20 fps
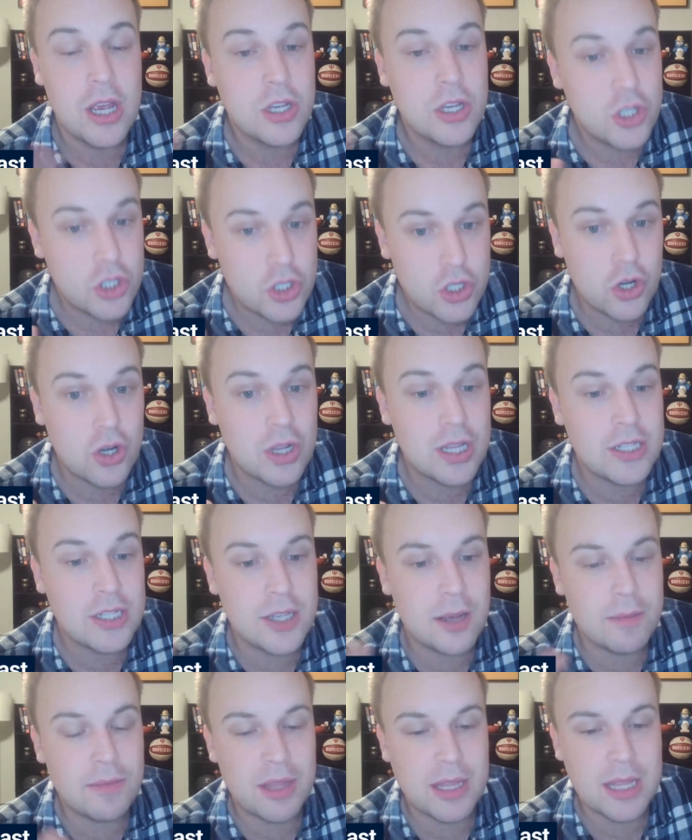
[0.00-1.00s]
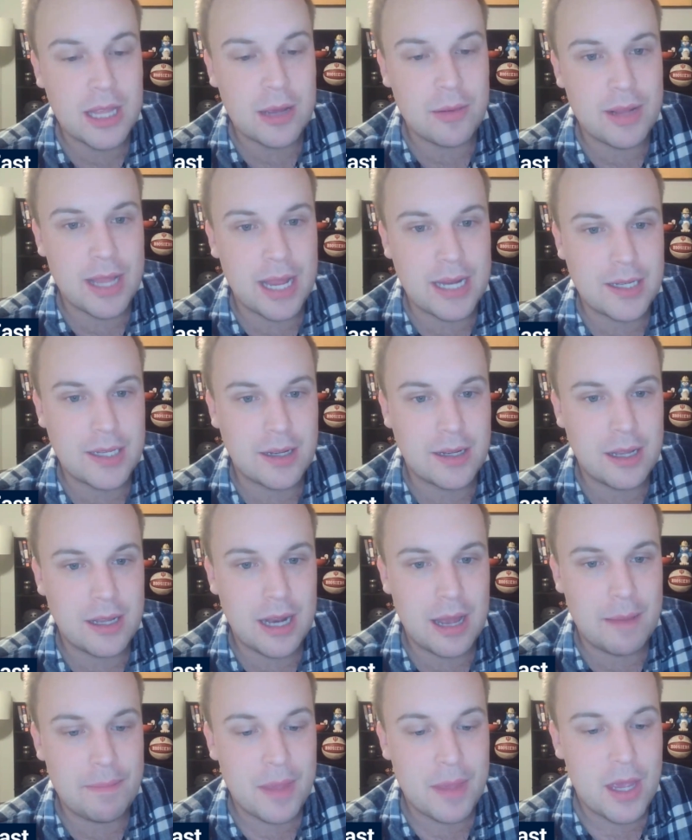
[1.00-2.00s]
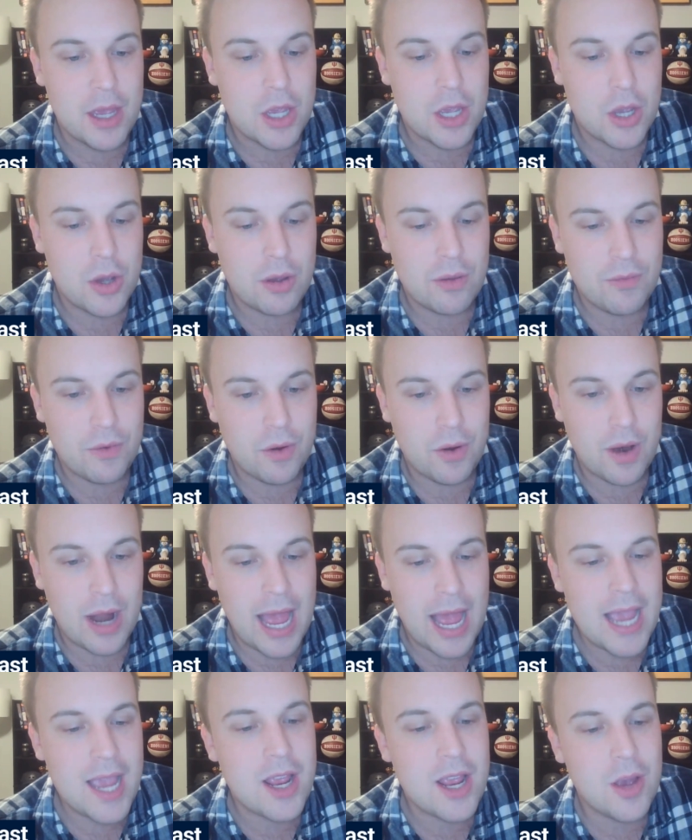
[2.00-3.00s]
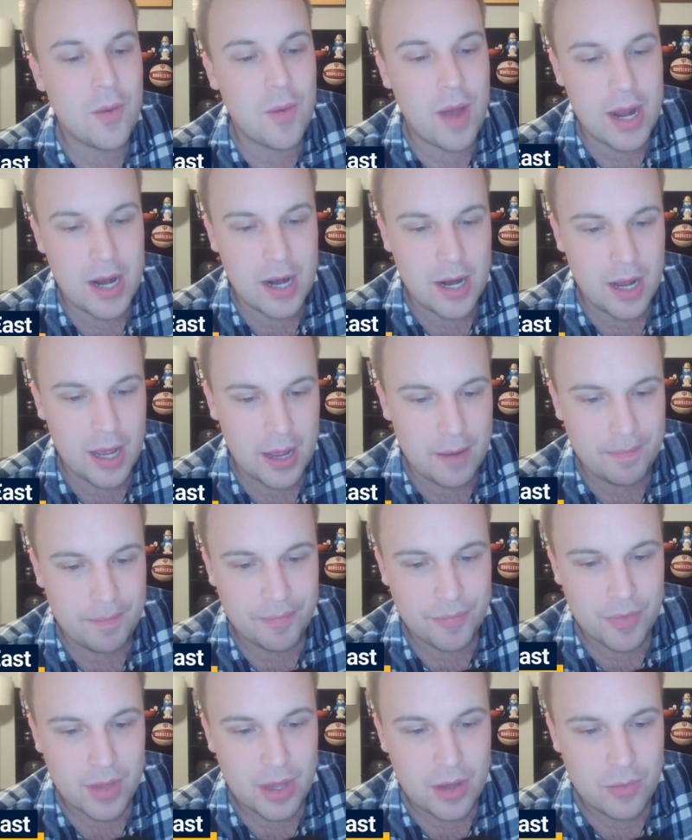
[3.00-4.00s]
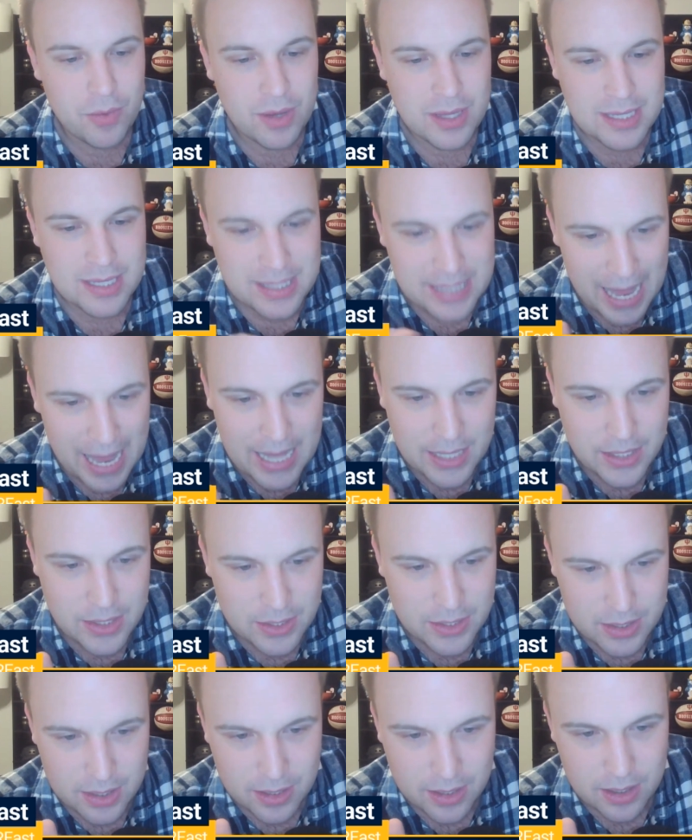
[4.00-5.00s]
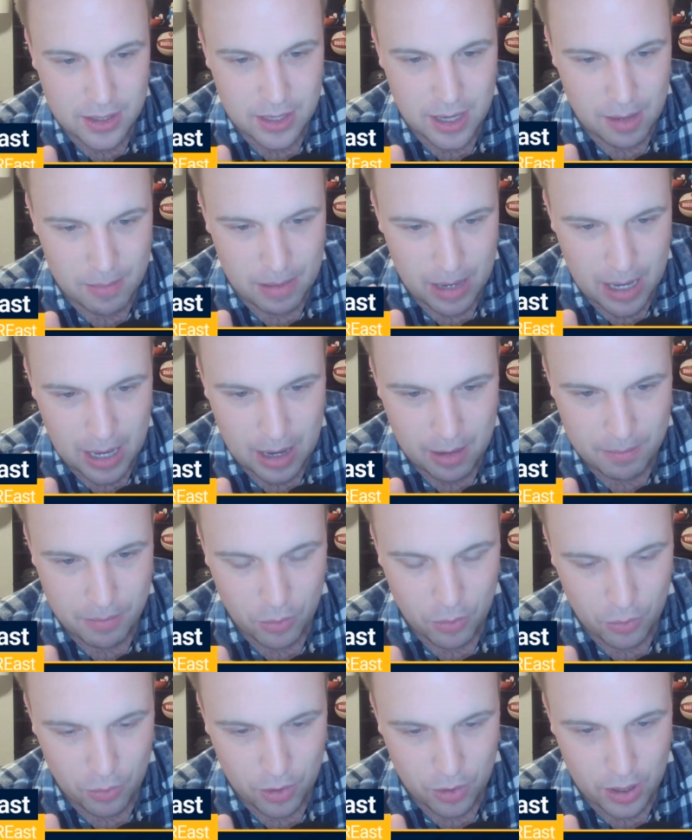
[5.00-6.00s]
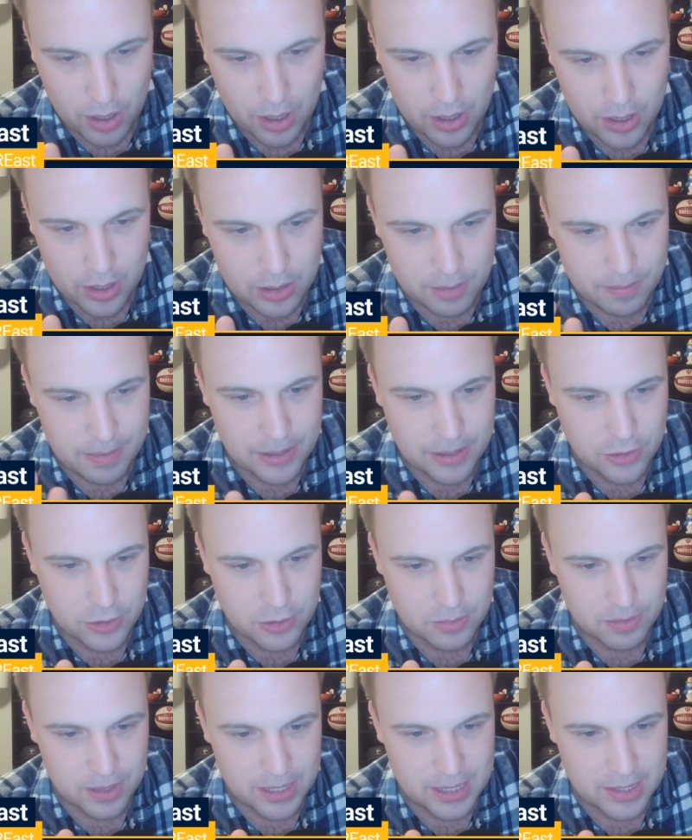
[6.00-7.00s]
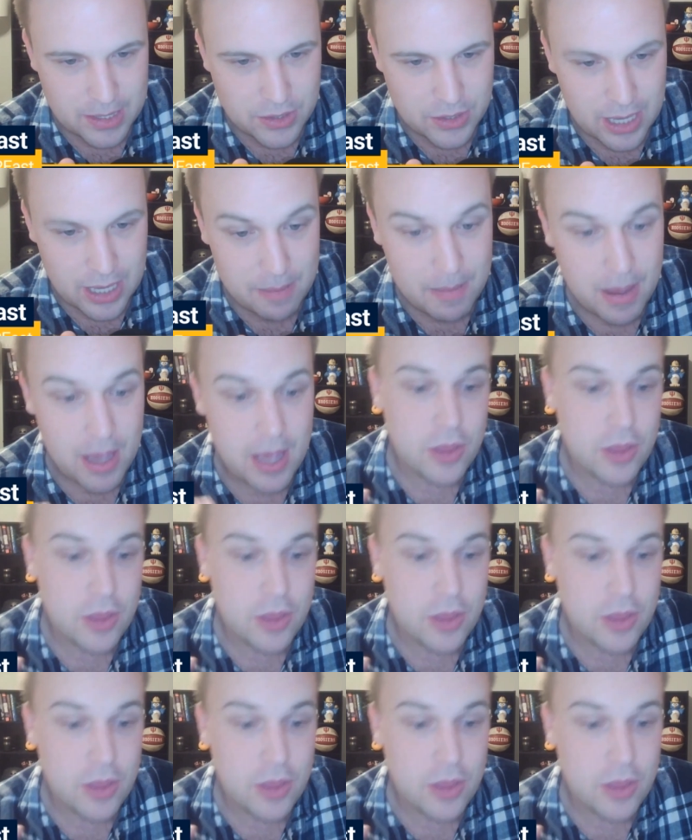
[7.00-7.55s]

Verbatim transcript: Certainly something they would like to clean up going forward. I could go on and on with stats about how poor the Pacers played in this game.